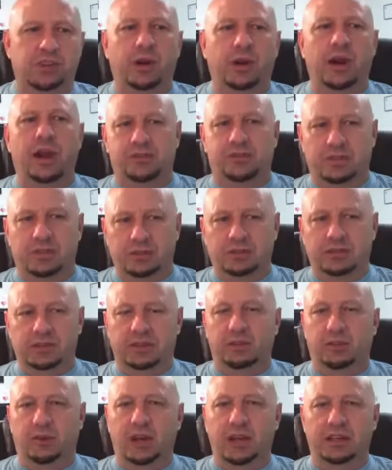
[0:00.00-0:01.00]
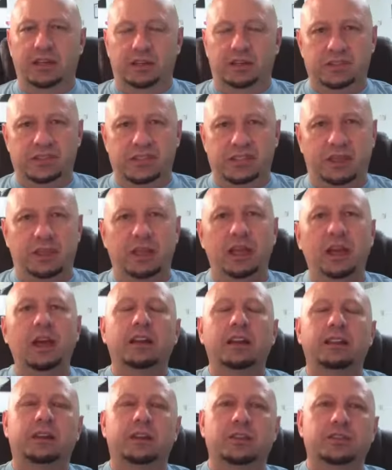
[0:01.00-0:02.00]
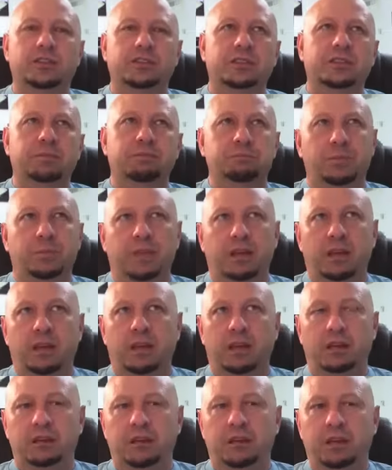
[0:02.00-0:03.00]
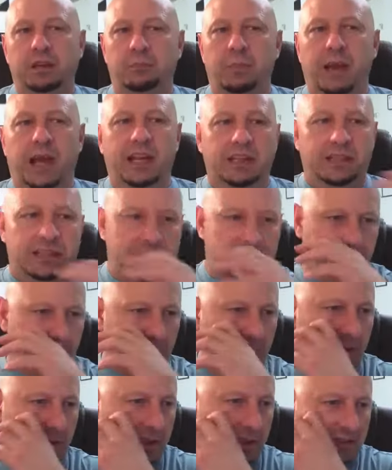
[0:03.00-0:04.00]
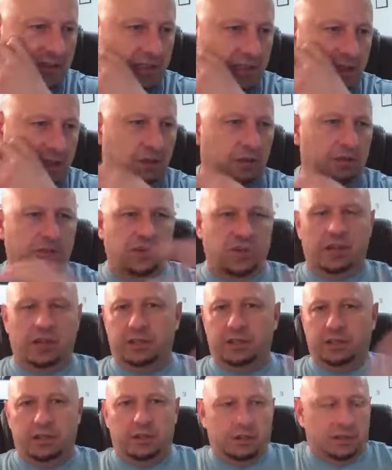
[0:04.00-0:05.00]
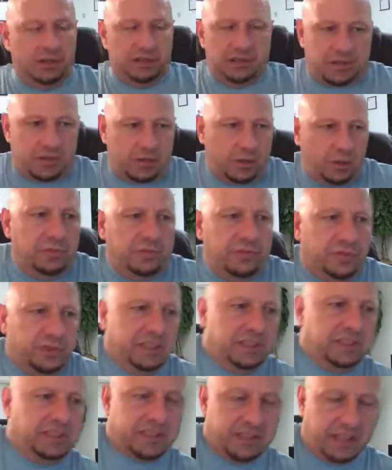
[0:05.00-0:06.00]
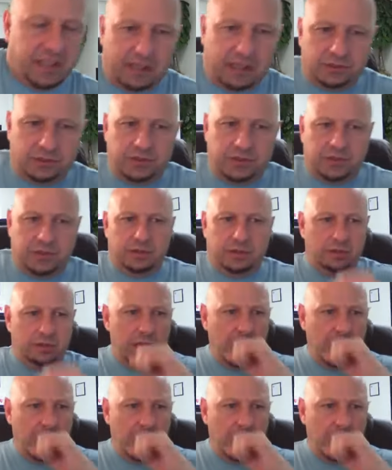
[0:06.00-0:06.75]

You're absolutely right. You see, there's in in my experience, and I know Shauna, you're in school for this now too.